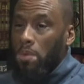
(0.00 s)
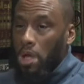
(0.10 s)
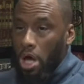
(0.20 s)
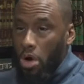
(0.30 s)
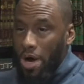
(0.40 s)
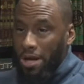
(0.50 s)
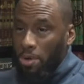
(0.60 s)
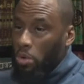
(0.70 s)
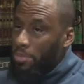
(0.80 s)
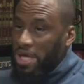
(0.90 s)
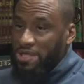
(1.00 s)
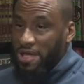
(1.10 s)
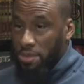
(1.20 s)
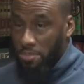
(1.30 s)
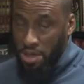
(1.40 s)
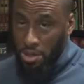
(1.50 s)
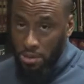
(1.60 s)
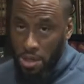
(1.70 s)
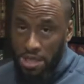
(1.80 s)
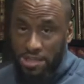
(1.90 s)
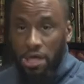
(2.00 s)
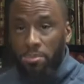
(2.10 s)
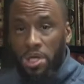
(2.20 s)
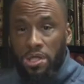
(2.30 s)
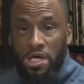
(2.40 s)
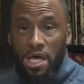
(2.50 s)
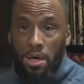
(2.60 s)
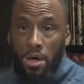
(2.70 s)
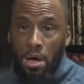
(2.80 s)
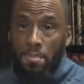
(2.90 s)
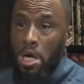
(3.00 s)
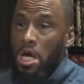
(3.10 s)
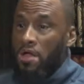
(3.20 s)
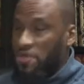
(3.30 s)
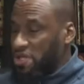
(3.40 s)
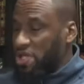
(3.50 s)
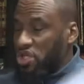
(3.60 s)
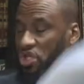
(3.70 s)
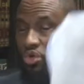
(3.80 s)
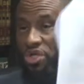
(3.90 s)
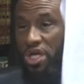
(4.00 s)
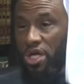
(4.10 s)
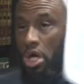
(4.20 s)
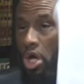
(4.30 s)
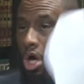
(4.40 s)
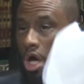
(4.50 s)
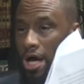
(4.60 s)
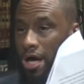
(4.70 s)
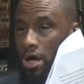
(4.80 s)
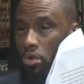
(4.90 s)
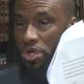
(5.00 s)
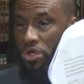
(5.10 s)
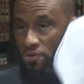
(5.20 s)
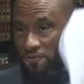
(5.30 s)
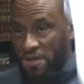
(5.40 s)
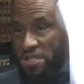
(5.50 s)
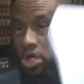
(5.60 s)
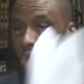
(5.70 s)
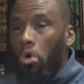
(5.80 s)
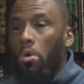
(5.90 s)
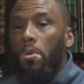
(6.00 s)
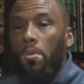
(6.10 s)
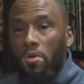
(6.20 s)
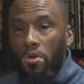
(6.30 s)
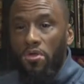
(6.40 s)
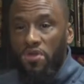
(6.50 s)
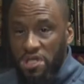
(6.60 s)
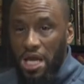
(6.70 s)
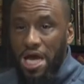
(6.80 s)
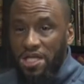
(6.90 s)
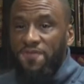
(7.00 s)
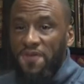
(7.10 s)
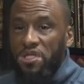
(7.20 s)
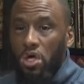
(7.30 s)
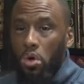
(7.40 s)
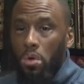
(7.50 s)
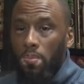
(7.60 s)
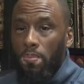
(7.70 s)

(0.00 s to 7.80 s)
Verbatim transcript: Allahu Akbar, we make takbir, takbir into ihram. This is using, uh, do physical, the salat is physical.